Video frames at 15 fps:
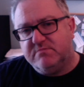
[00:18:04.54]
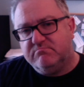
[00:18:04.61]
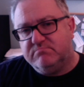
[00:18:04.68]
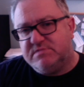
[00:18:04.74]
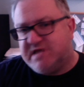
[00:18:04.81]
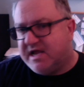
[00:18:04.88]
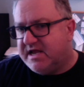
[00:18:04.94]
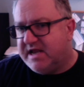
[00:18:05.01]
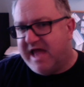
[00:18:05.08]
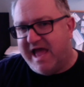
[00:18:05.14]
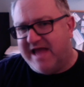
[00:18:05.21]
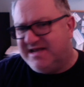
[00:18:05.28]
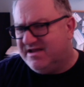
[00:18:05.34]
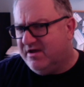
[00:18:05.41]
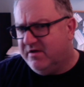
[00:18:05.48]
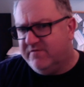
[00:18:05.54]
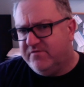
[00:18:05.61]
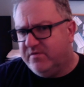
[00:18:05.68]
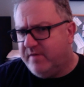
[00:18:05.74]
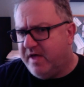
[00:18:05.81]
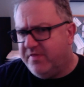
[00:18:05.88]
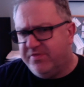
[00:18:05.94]
second hand going for
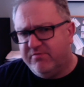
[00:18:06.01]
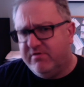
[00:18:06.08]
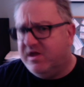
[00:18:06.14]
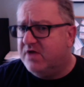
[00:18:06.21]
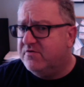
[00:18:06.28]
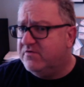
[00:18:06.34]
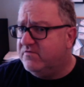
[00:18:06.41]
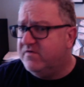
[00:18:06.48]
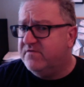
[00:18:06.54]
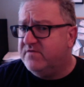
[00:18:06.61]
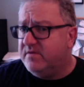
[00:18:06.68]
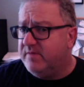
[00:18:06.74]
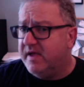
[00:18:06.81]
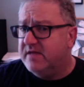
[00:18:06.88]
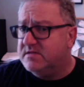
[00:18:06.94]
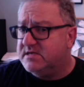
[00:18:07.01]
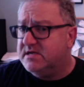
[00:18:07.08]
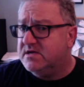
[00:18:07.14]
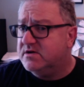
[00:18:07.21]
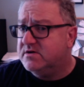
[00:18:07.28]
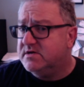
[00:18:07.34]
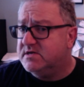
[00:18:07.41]
about £350 in
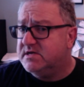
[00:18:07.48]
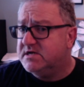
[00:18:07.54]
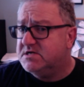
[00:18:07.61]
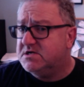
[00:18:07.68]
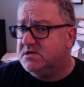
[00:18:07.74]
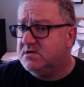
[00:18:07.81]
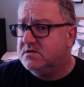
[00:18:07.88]
good condition,